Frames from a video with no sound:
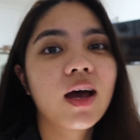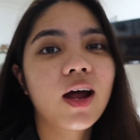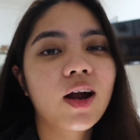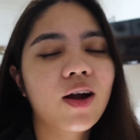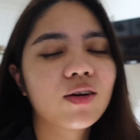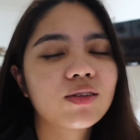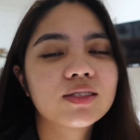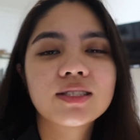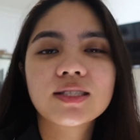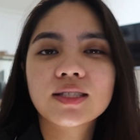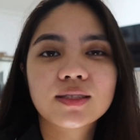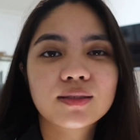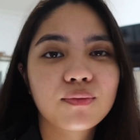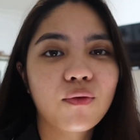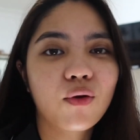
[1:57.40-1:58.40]
Around
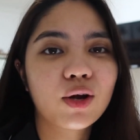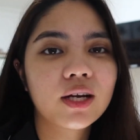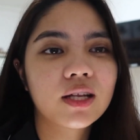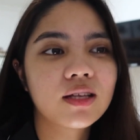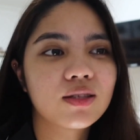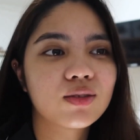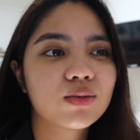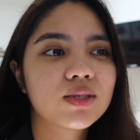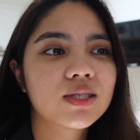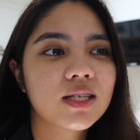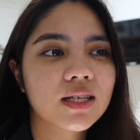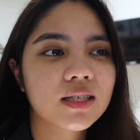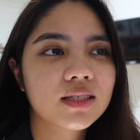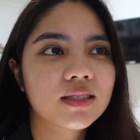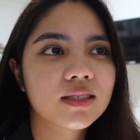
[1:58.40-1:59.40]
6:40 to
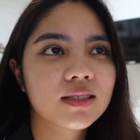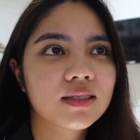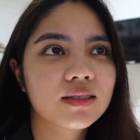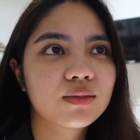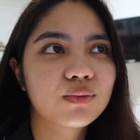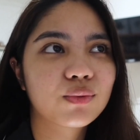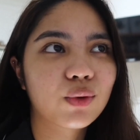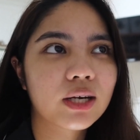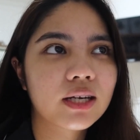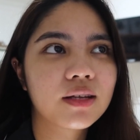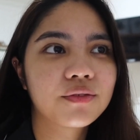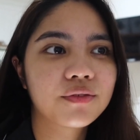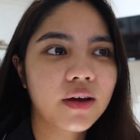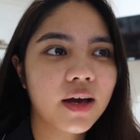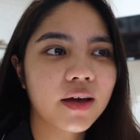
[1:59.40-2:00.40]

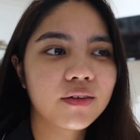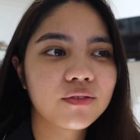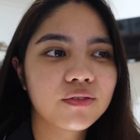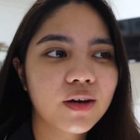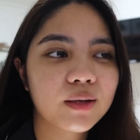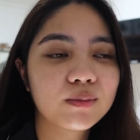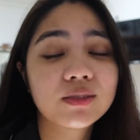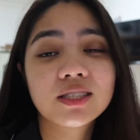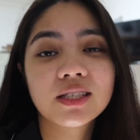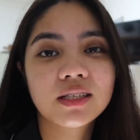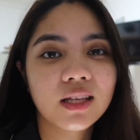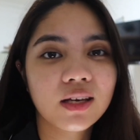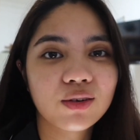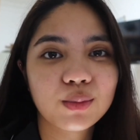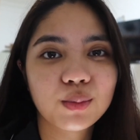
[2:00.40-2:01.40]
6:45, I'm
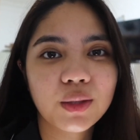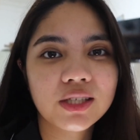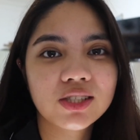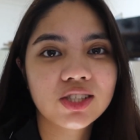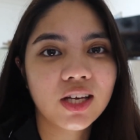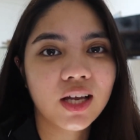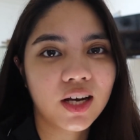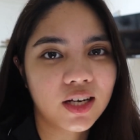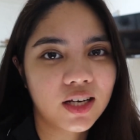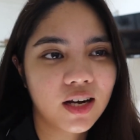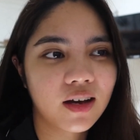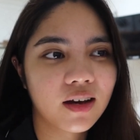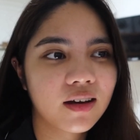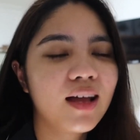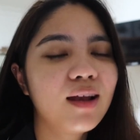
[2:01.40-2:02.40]
sitting on my chair
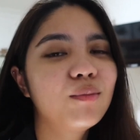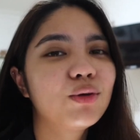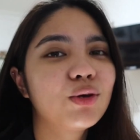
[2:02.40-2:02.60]
na. Alam mo